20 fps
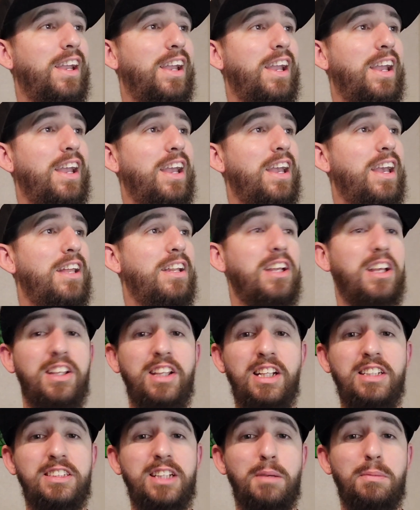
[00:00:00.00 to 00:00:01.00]
And in
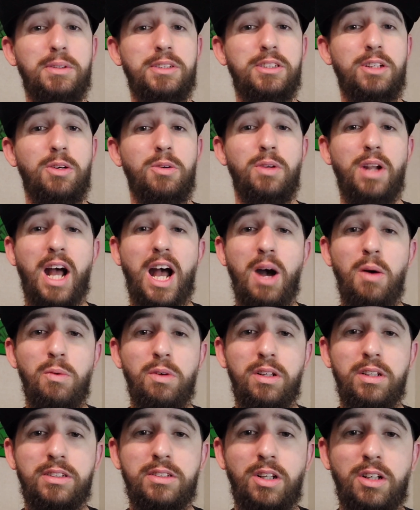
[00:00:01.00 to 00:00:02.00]
this episode, I
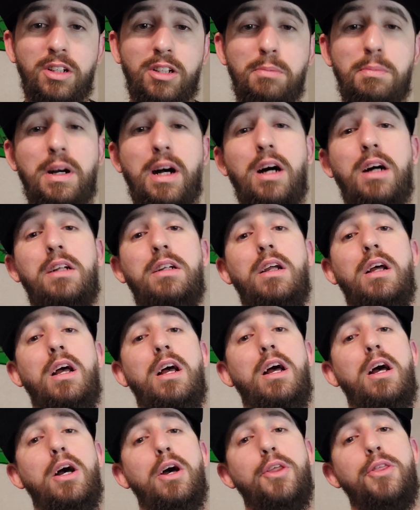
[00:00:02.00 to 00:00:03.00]
want to talk about
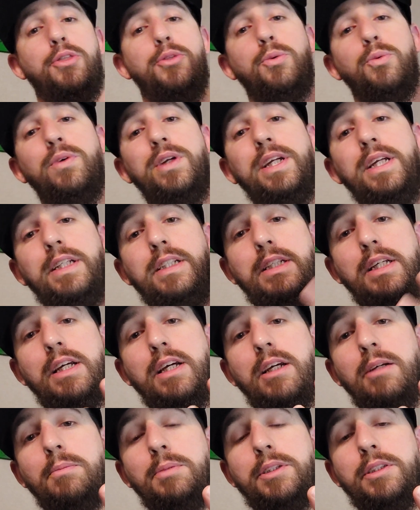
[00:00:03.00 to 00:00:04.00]
3
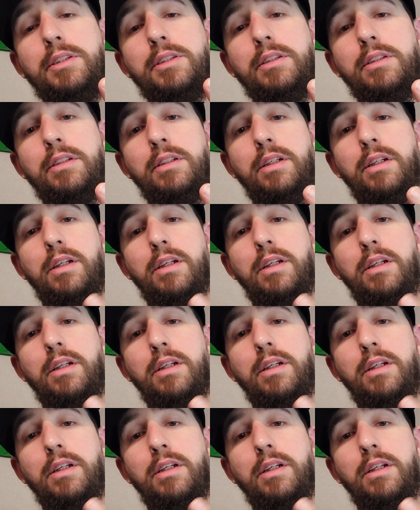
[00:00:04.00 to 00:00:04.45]
tips